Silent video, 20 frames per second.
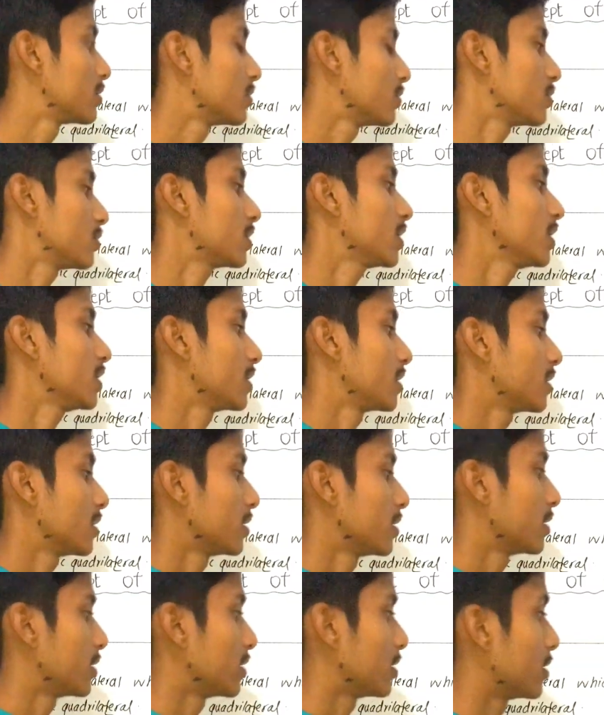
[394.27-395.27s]
Okay,
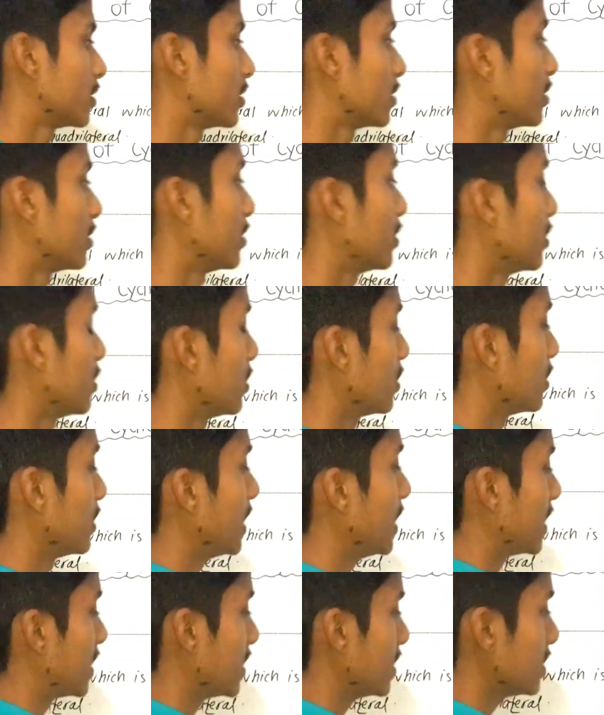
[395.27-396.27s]

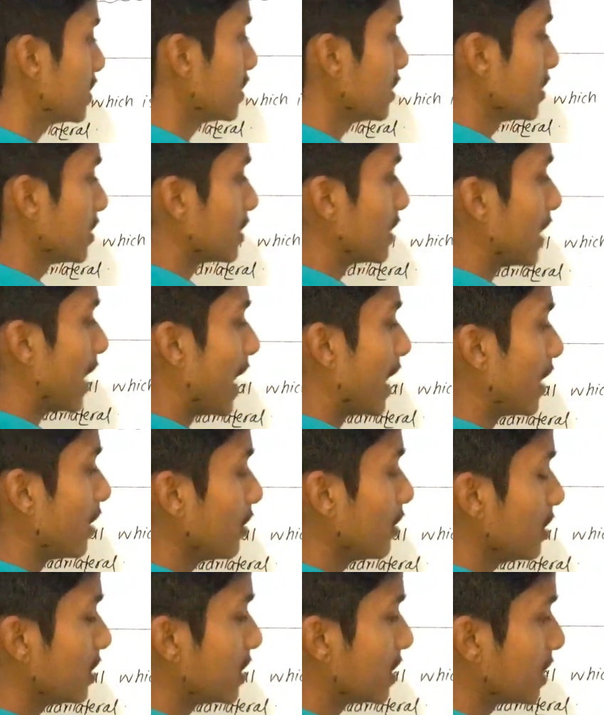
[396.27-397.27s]
that is the
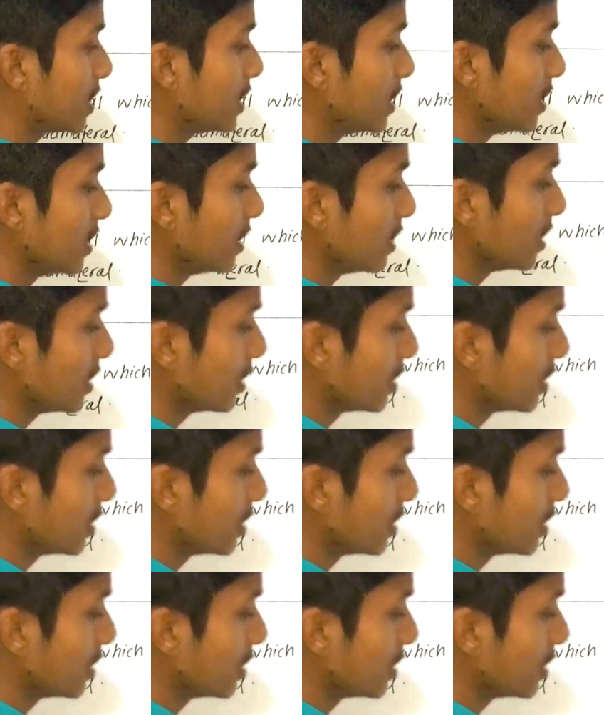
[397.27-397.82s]
angle C